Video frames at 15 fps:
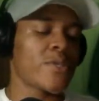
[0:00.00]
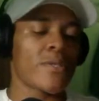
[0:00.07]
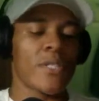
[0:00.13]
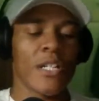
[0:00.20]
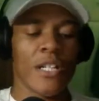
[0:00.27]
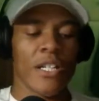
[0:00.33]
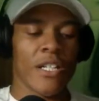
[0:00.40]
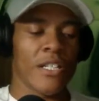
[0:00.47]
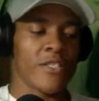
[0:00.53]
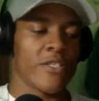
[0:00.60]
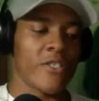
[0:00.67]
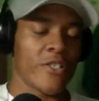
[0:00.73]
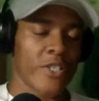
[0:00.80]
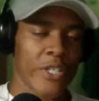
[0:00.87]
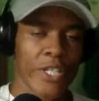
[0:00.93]

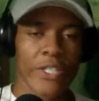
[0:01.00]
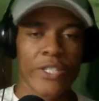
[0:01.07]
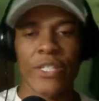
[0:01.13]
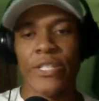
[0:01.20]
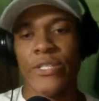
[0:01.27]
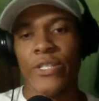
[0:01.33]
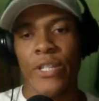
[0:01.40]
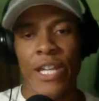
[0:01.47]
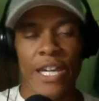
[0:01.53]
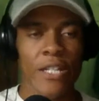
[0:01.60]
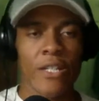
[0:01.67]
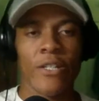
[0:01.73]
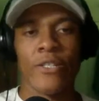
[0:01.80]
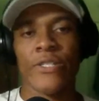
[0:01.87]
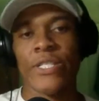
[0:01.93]
your assistants, your
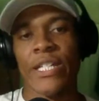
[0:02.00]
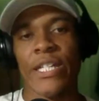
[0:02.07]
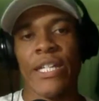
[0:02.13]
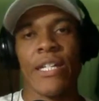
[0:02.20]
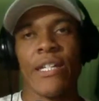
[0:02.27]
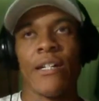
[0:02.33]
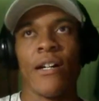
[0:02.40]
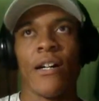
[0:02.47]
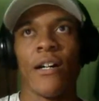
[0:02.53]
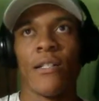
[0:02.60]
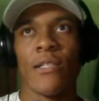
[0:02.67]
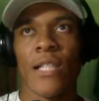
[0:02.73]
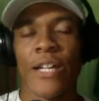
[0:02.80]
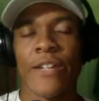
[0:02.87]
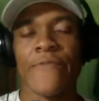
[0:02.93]
editors. A
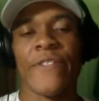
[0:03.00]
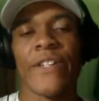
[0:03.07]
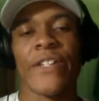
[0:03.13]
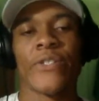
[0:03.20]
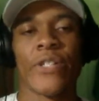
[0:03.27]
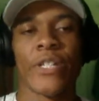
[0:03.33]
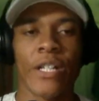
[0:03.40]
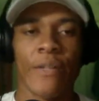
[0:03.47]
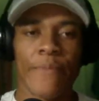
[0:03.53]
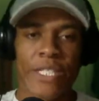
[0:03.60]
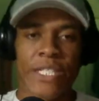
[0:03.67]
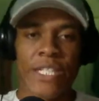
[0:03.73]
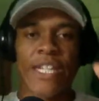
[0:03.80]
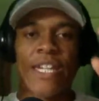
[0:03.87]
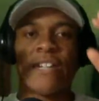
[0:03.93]
lot of things are coming
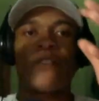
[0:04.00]
together